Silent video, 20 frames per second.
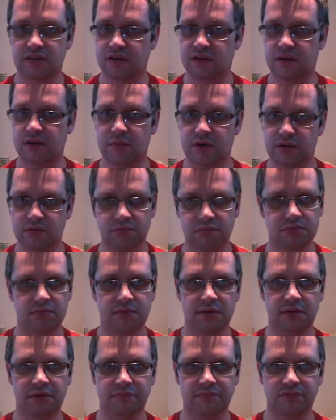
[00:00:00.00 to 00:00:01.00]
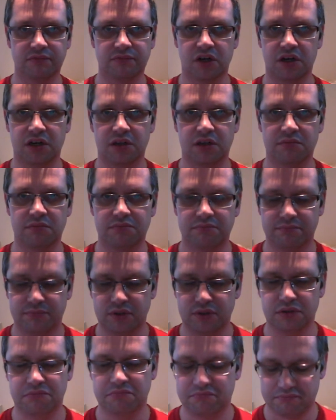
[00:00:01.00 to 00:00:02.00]
I don't mind chocolate,
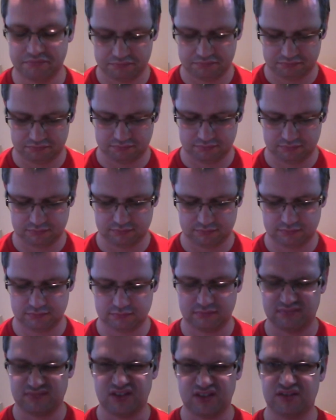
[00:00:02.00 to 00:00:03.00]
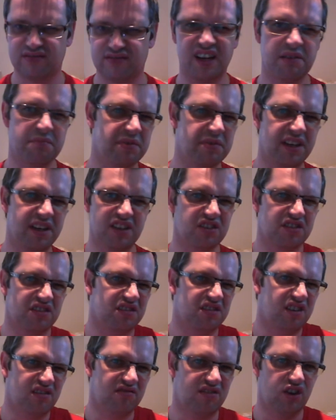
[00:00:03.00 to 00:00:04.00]
but vaping, it's
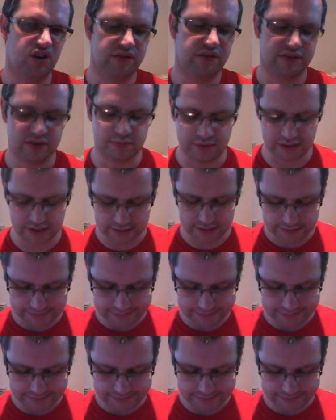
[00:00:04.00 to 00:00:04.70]
just not right to me.